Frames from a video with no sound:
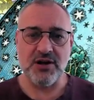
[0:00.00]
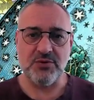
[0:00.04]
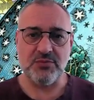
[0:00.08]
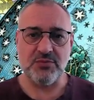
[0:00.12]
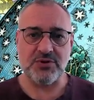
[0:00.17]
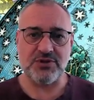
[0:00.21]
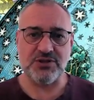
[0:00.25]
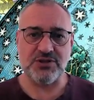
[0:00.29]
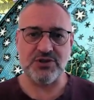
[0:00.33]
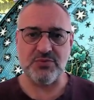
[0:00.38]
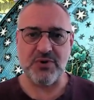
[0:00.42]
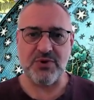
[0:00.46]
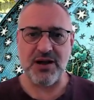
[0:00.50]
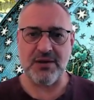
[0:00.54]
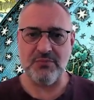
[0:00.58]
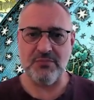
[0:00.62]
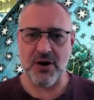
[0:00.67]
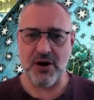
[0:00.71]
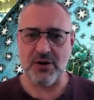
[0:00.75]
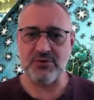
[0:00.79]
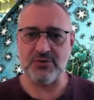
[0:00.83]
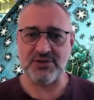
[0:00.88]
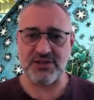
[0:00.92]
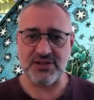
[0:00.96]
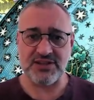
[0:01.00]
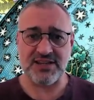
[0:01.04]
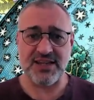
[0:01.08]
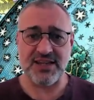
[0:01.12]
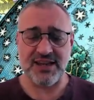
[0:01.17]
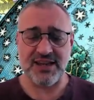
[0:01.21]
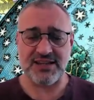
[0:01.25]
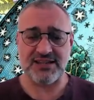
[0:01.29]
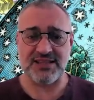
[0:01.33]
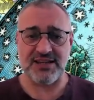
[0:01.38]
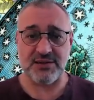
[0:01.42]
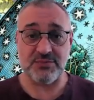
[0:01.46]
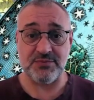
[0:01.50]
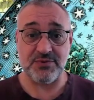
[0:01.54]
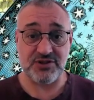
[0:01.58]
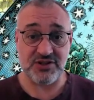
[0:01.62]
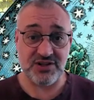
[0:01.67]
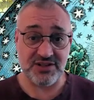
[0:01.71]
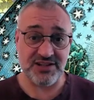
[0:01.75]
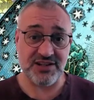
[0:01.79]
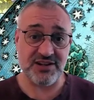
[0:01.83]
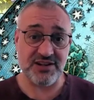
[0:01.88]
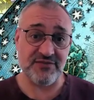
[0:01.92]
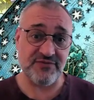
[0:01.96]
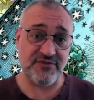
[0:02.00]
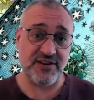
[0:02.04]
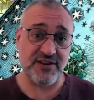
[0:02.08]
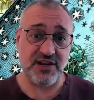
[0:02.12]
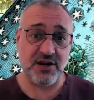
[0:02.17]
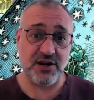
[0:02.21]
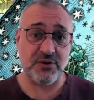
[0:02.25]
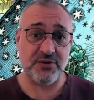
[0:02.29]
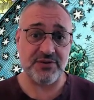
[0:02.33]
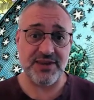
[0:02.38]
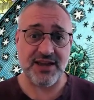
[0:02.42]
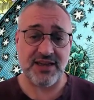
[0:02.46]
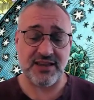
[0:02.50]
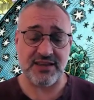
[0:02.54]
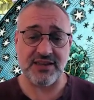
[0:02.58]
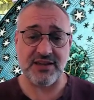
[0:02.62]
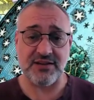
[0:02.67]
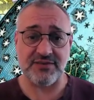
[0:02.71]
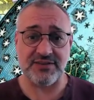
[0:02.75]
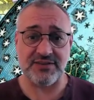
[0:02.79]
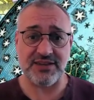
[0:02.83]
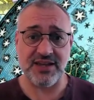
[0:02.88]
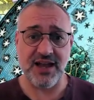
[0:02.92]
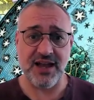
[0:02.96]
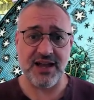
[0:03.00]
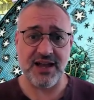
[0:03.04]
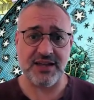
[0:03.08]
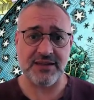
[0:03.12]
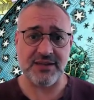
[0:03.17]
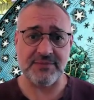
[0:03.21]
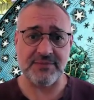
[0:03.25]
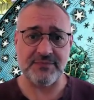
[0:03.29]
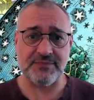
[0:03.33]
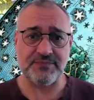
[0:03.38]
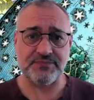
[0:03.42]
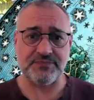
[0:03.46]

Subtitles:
which is where Moses kicks in, which I did a video on that the other day.